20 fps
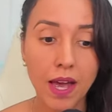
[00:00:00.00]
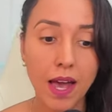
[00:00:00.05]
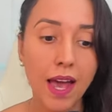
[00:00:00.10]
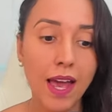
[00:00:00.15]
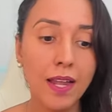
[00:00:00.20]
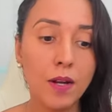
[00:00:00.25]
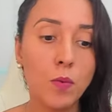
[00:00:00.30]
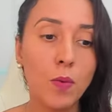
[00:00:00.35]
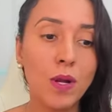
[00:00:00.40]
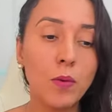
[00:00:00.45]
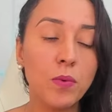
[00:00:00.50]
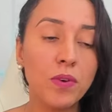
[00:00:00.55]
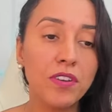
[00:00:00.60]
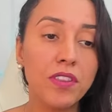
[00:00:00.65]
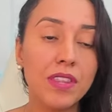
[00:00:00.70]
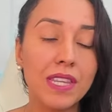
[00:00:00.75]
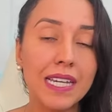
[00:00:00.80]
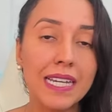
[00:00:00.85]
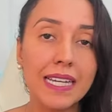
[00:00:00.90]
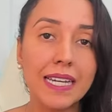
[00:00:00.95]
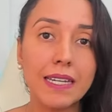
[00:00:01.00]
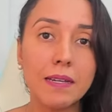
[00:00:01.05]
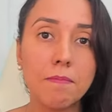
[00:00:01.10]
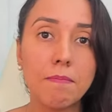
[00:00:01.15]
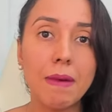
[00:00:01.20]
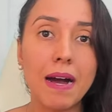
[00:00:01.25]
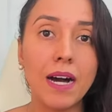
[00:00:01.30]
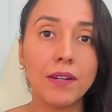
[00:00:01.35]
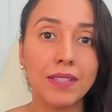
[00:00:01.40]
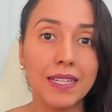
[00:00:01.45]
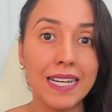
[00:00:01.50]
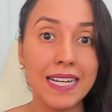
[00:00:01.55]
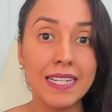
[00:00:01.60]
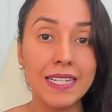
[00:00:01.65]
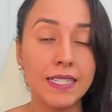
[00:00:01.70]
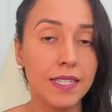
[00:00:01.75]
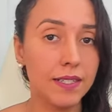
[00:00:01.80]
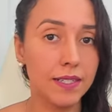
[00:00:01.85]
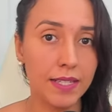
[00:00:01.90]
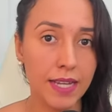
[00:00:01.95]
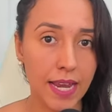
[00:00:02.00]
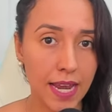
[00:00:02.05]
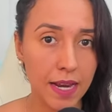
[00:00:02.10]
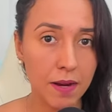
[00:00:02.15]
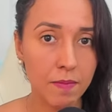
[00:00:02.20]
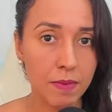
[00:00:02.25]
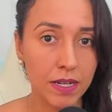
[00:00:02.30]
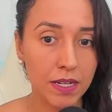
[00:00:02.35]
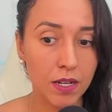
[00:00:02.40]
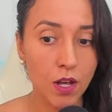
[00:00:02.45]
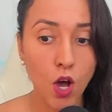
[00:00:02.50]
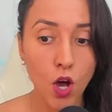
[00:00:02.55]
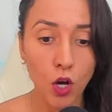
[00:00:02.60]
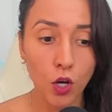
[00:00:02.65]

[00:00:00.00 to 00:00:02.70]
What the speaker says: And when we're thinking about entertainment,